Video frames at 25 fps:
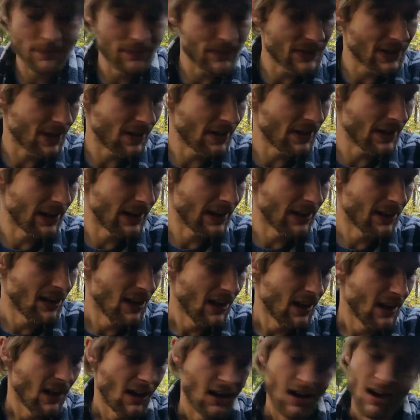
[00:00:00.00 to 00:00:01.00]
So yeah,
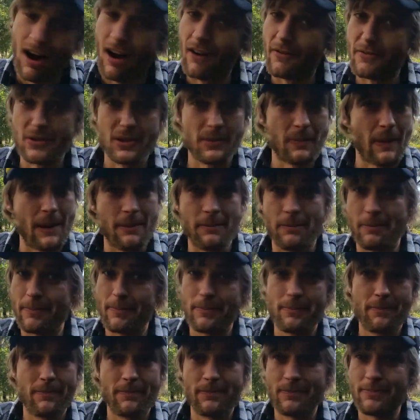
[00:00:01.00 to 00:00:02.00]
I've just been
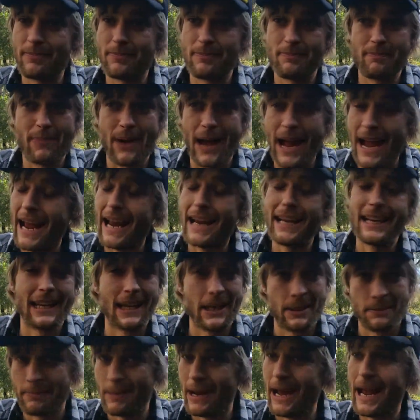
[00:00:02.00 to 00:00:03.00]
panning
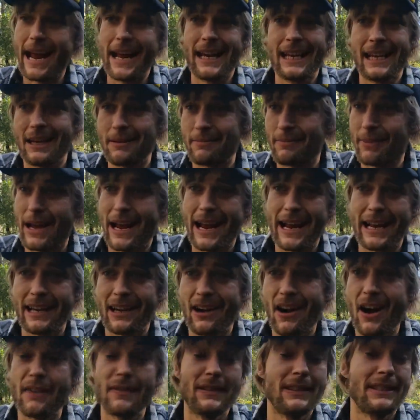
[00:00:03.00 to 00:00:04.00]
and panning and
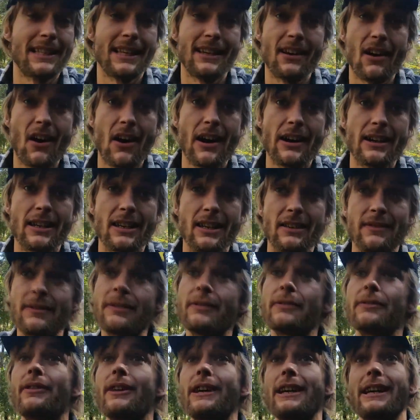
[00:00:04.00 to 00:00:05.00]
panning. I haven't said hi to you
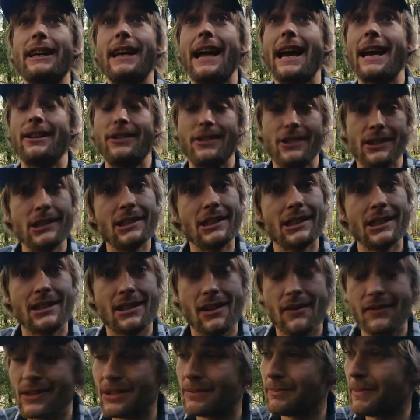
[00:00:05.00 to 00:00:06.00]
for freaking ages, as
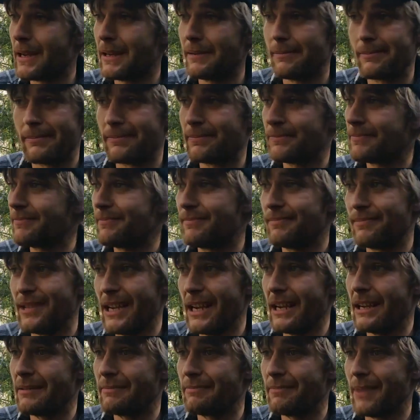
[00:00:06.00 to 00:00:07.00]
I've just been
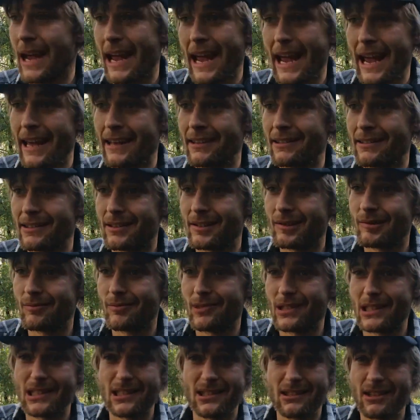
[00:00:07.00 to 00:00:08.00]
digging pans.
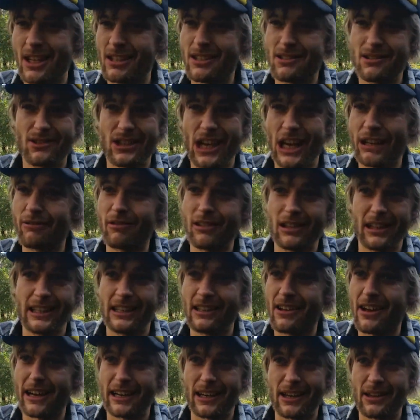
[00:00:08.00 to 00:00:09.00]
It's generally
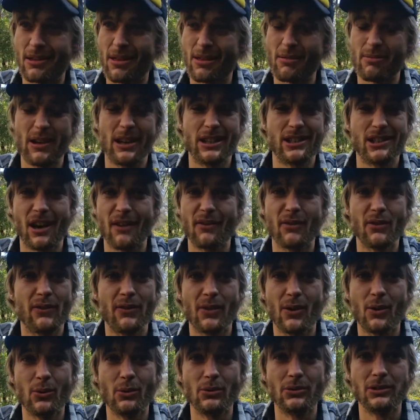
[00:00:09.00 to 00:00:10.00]
like 3
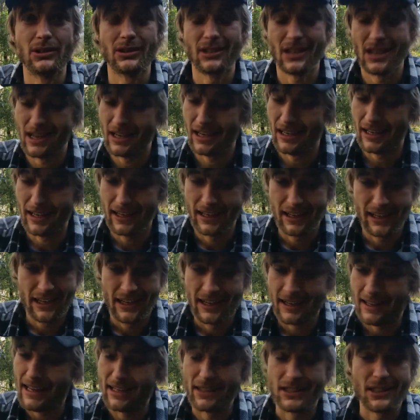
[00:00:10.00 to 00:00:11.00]
shovelfuls,
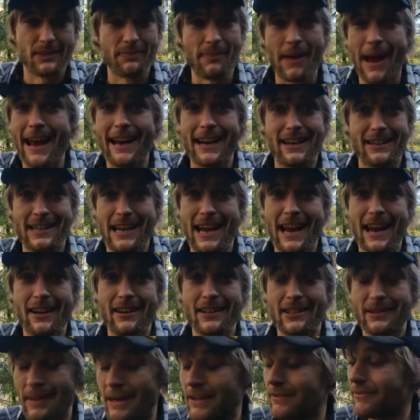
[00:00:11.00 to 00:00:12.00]
and then just pan it down.
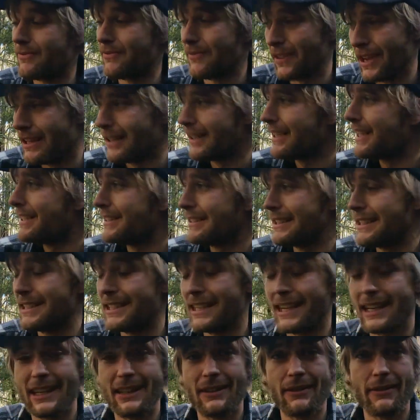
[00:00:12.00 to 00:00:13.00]
It's been fairly easy
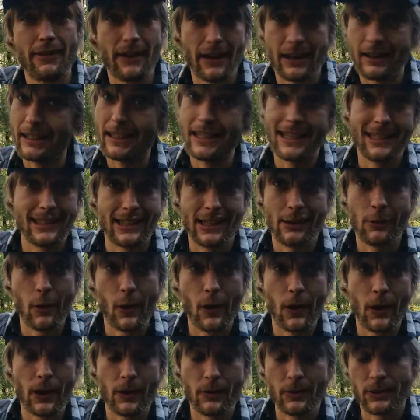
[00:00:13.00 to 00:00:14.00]
digging, fairly easy
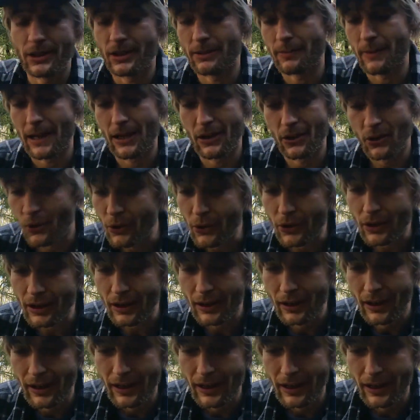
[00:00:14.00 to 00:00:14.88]
work, which has been good.